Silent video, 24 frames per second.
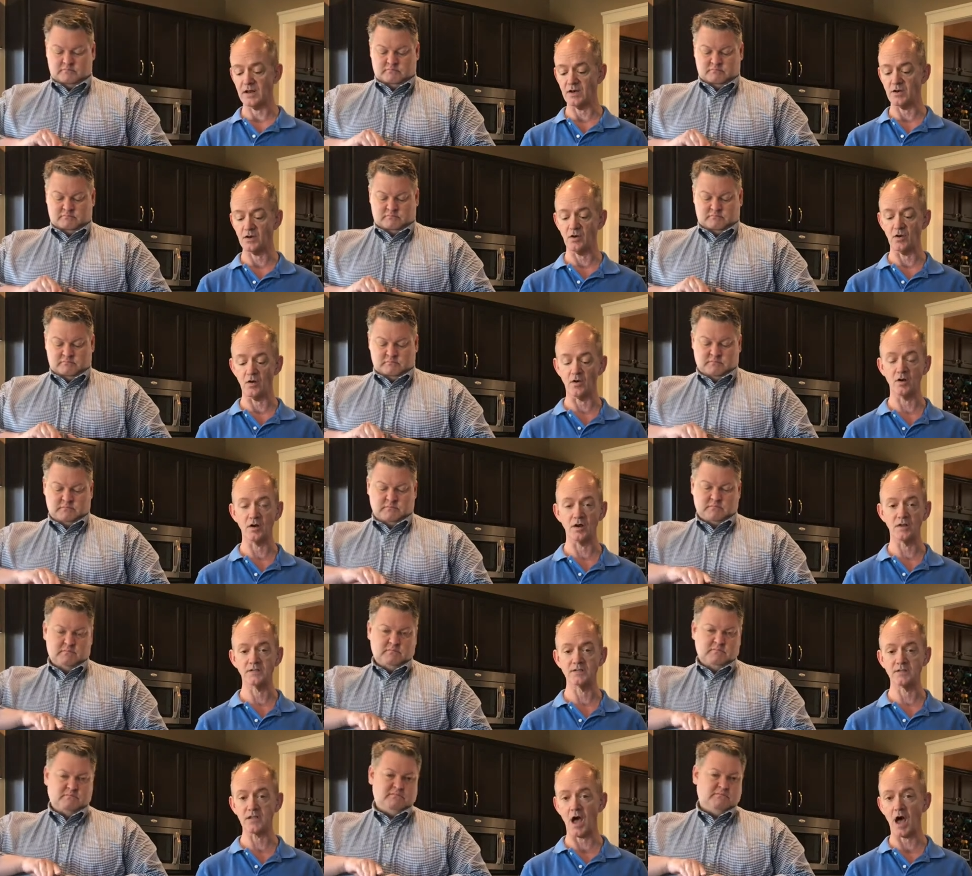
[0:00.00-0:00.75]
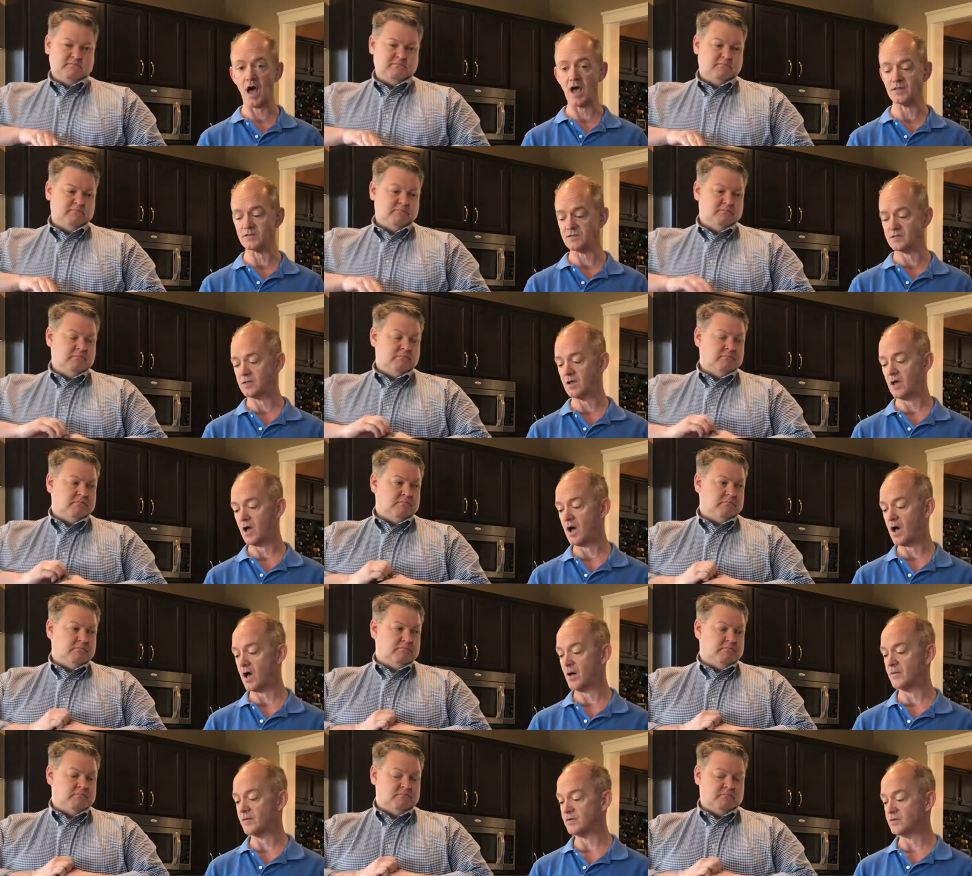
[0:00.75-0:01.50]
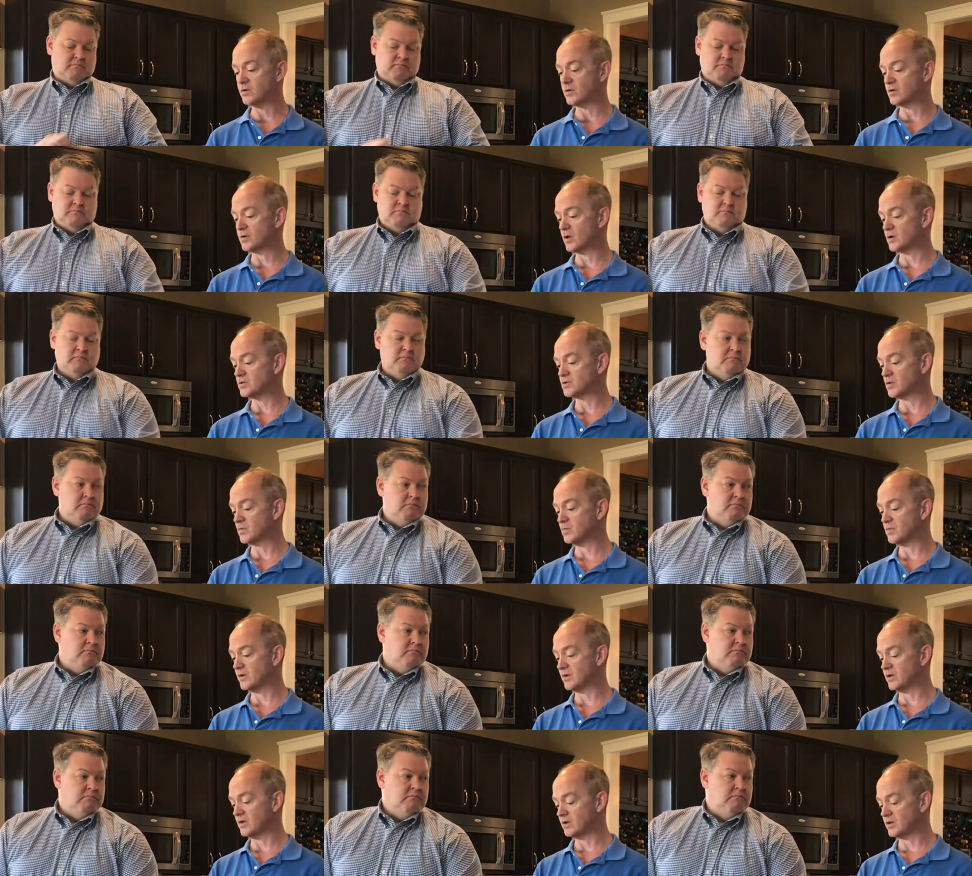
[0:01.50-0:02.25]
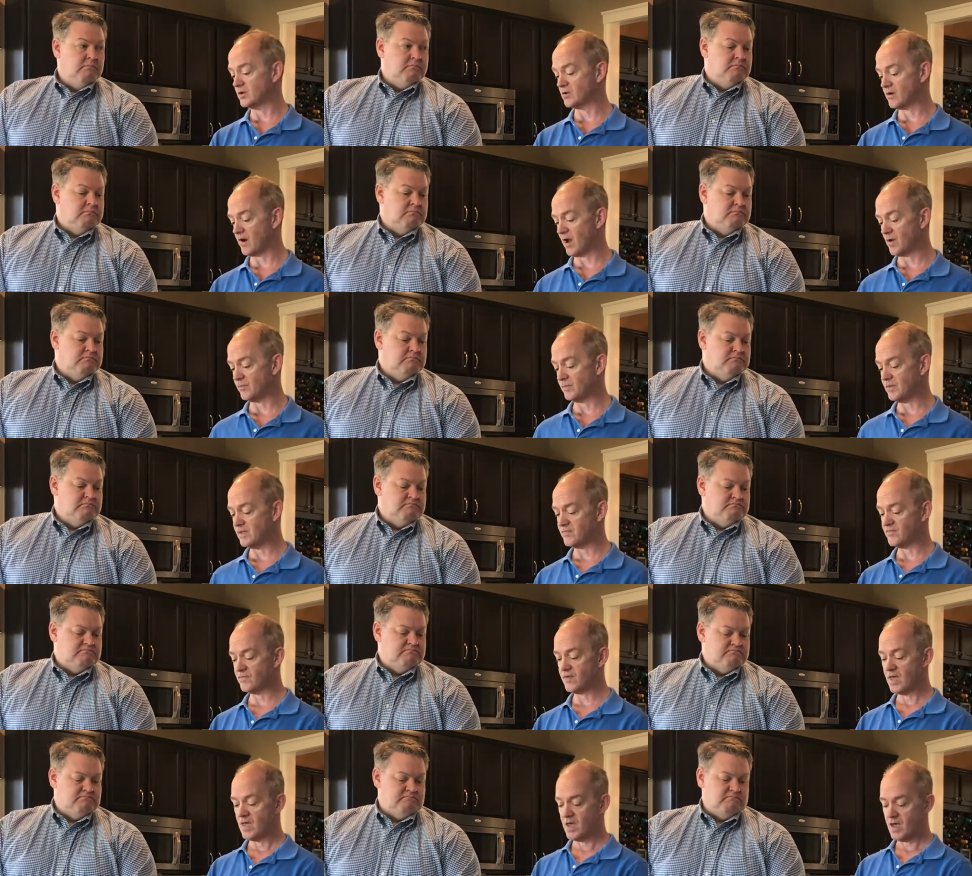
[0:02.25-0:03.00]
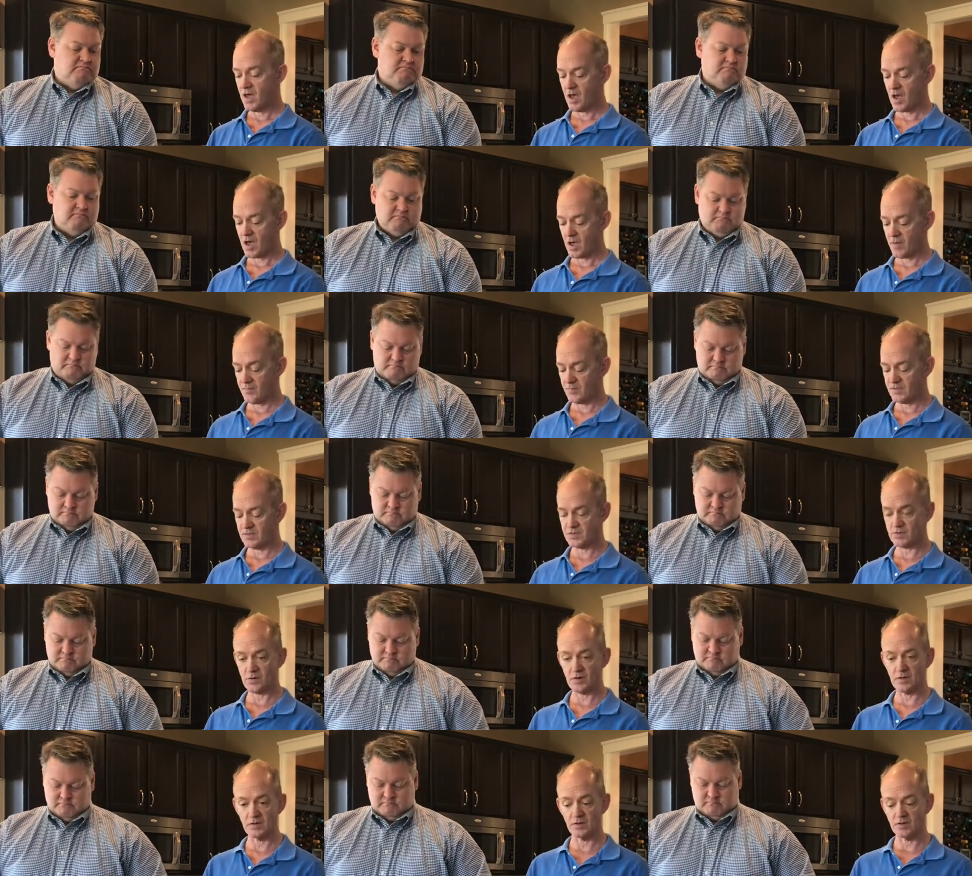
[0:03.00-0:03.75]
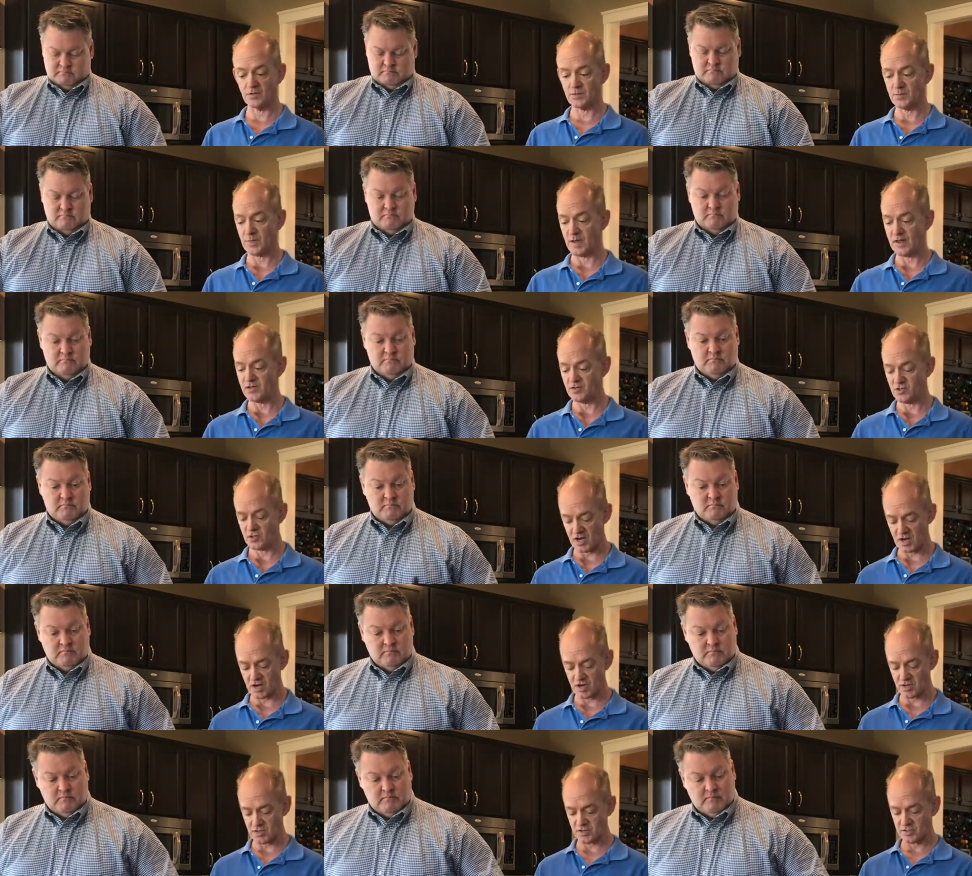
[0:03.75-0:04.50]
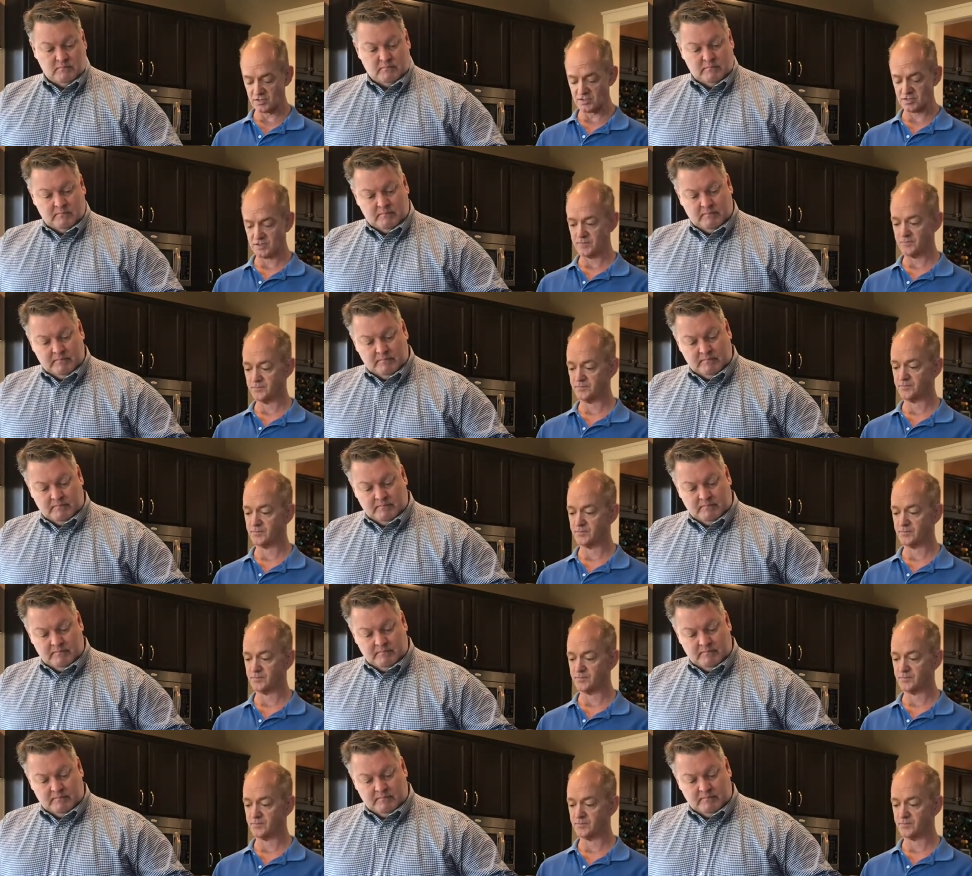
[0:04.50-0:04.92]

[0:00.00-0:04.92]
Speaker 1: in your sauce. Um, you can also put it in your ground beef. Um, these are our little spice shakers.